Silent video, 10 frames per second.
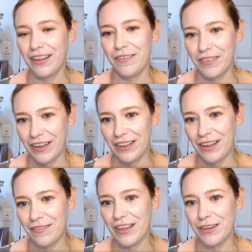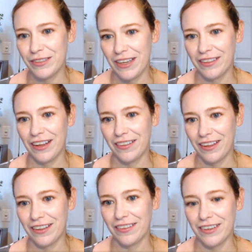I love that you said
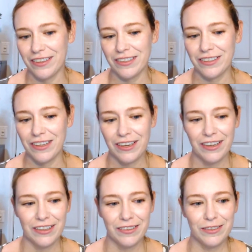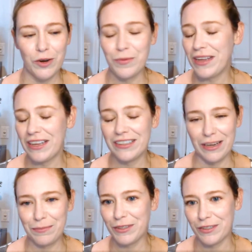that there's so many
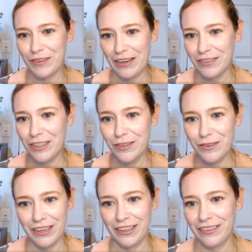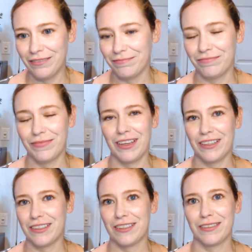examples around you, and
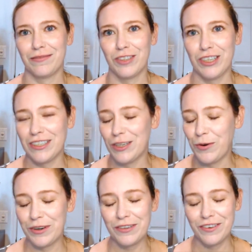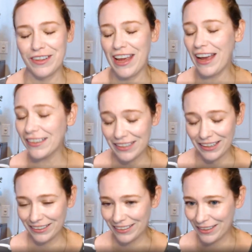it's just yours for the asking.